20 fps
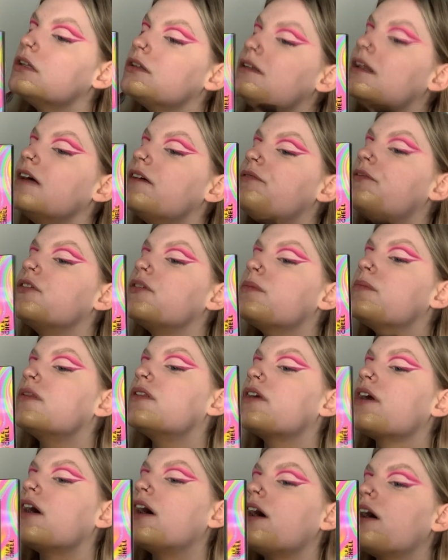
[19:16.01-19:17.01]
left
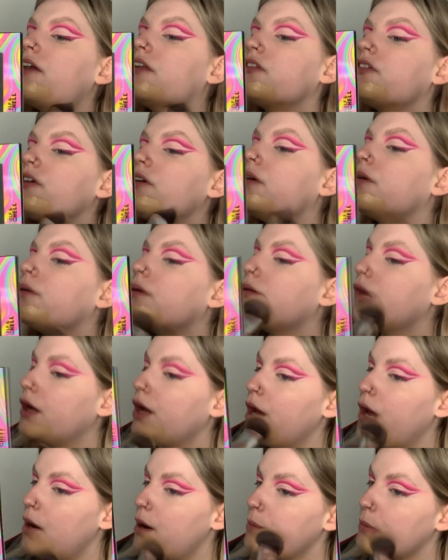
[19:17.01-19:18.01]
them there to
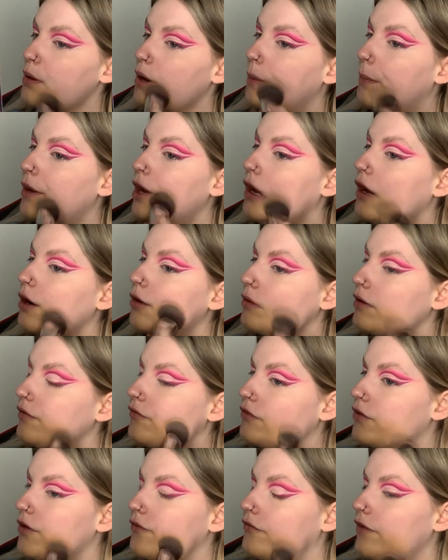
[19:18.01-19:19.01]
prepare
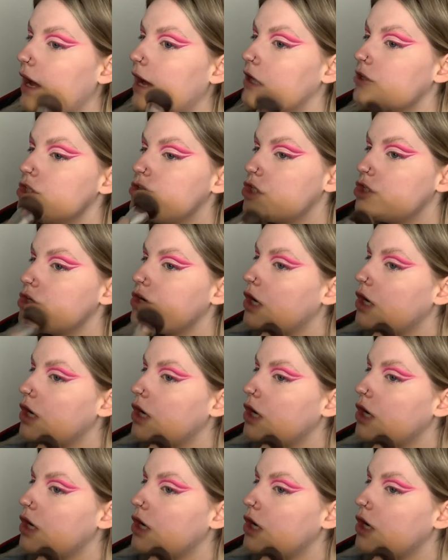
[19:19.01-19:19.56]
with the veg.